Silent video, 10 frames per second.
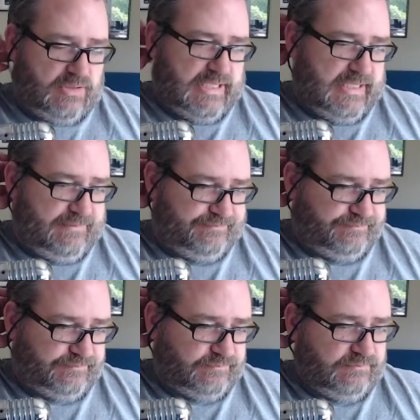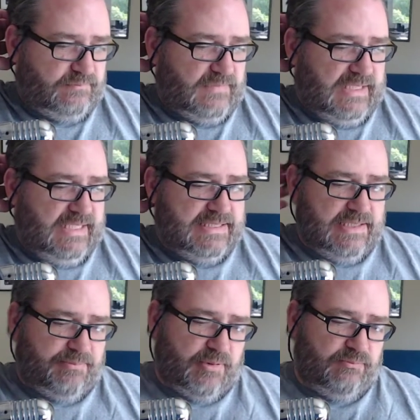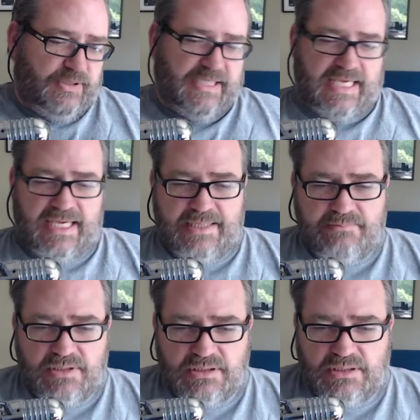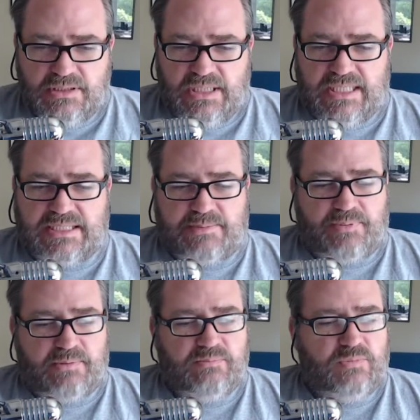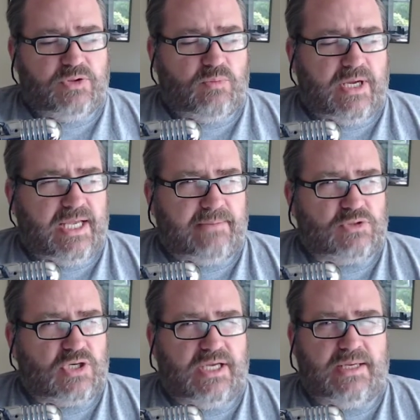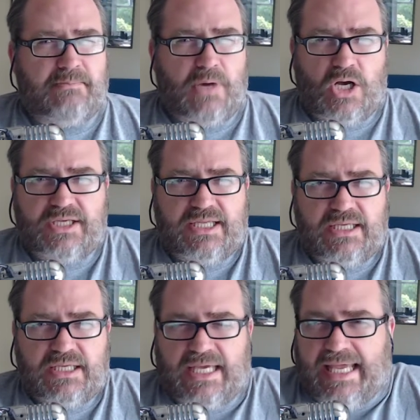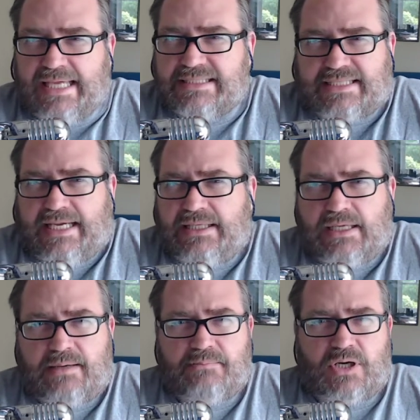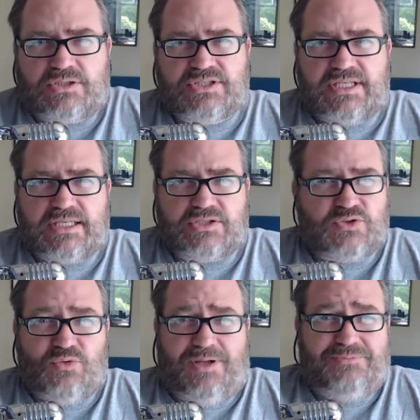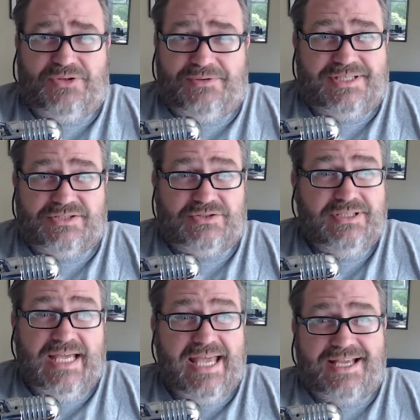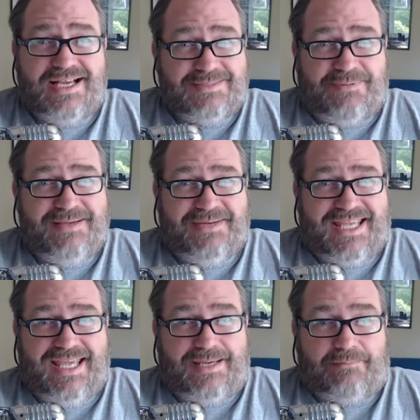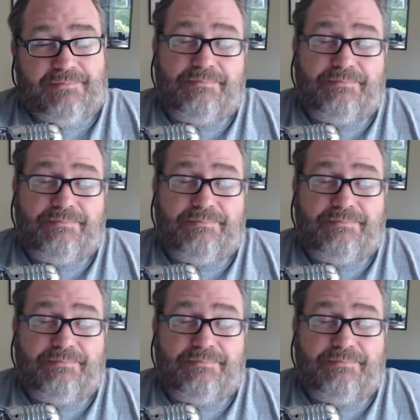okay, is it a problem with the game? Is it a problem with the way I'm trying to market it? I hate saying that I'm marketing it, because all I'm doing is, hey guys, play my game.